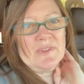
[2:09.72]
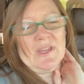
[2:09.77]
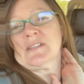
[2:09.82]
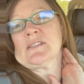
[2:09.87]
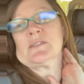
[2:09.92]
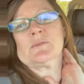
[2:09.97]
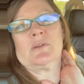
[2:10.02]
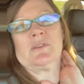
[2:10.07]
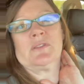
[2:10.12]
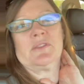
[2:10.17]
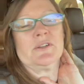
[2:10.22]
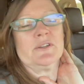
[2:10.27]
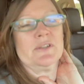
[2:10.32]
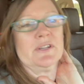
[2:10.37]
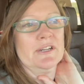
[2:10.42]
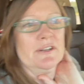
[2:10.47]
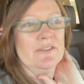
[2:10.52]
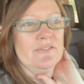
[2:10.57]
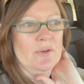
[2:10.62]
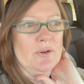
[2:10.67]
that's what they're
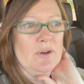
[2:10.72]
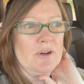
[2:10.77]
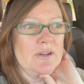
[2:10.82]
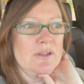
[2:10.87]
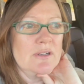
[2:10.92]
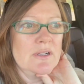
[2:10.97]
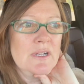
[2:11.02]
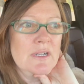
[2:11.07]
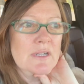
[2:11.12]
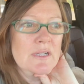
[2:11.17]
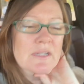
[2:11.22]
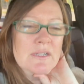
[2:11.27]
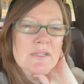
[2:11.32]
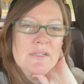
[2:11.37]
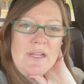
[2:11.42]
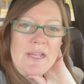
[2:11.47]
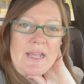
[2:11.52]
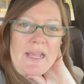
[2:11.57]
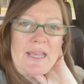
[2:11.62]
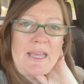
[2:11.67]
here for.
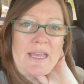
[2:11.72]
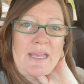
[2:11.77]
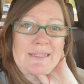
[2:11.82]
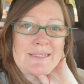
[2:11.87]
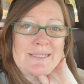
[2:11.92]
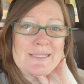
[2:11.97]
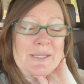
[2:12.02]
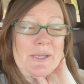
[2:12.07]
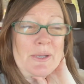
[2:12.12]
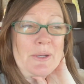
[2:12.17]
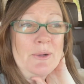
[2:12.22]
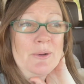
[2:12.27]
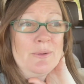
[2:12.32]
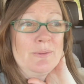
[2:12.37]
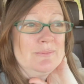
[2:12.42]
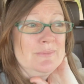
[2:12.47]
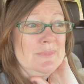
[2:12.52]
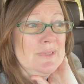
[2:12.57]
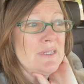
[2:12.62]
And so